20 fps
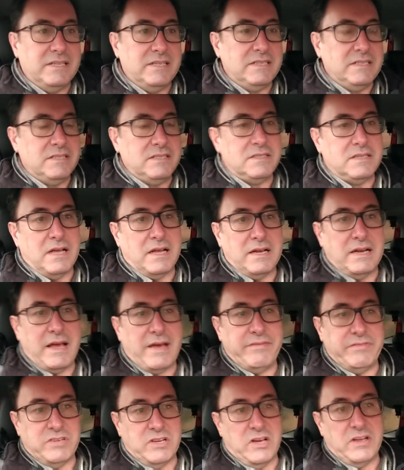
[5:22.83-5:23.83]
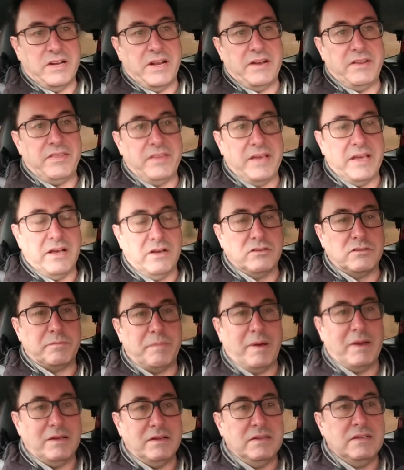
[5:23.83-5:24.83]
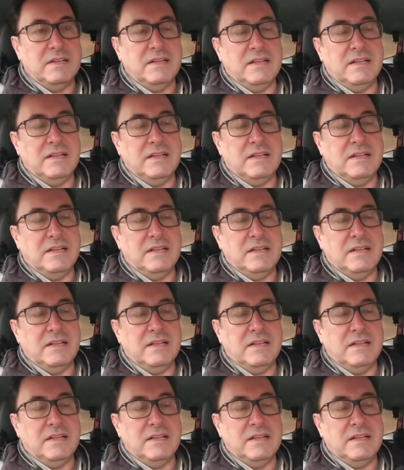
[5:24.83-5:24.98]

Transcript: and haven't heard anything else, but